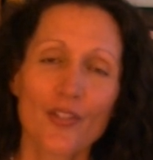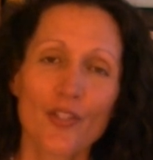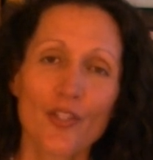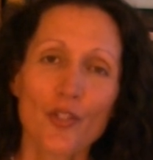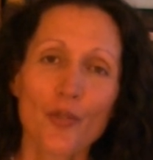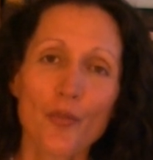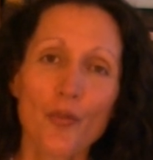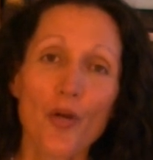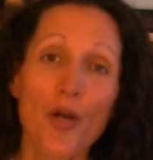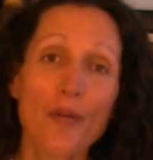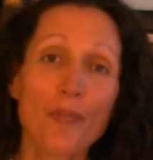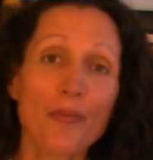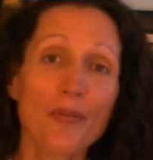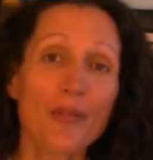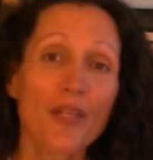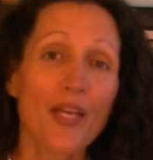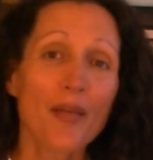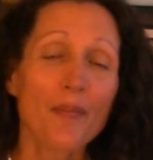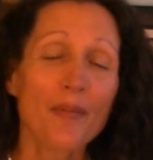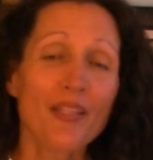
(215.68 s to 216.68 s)
You are
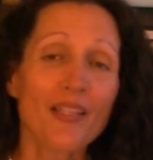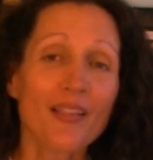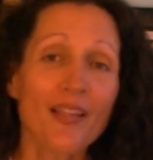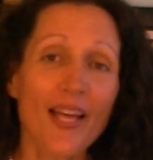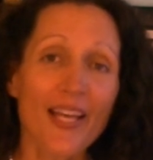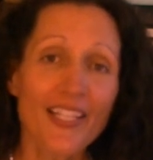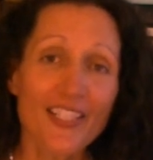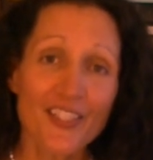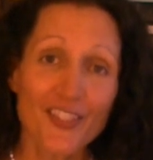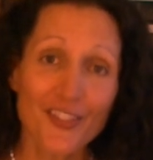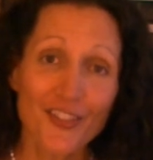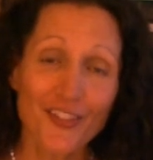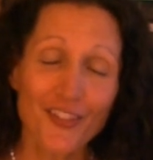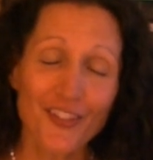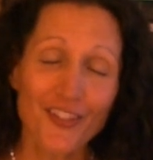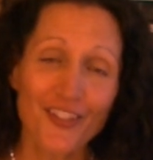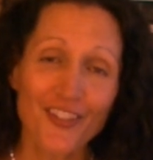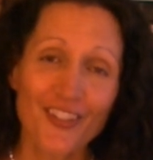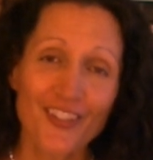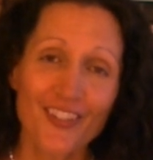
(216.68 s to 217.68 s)
becoming lighter.